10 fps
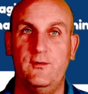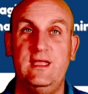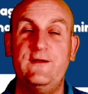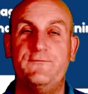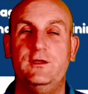
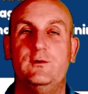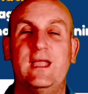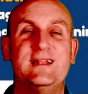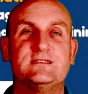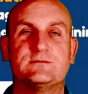If you
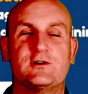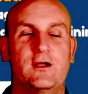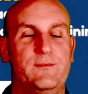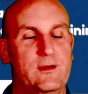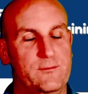can
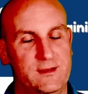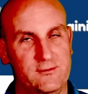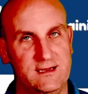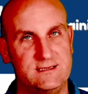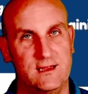subscribe, that would be
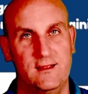great,